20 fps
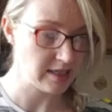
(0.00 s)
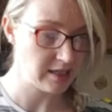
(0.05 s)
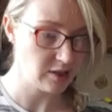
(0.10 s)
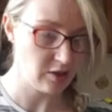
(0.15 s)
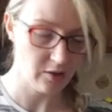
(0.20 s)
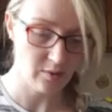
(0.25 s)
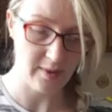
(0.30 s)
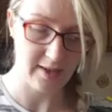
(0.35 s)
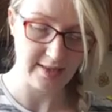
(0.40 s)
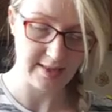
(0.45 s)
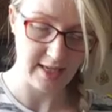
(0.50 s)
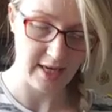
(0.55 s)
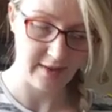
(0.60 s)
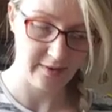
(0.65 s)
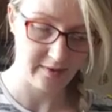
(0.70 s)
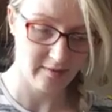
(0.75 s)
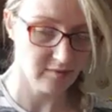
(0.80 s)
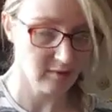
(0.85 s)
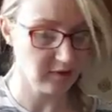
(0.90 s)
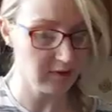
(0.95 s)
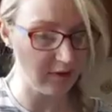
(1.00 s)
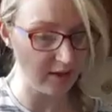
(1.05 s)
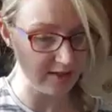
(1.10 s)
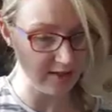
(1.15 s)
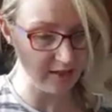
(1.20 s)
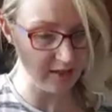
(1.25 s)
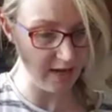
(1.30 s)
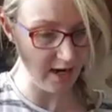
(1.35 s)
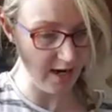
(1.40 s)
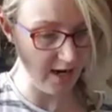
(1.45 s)
who else had this
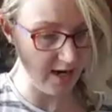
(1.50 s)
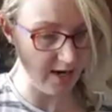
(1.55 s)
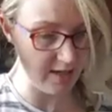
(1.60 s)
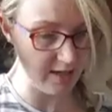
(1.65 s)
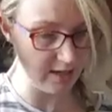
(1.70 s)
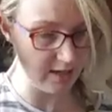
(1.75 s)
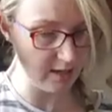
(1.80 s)
card?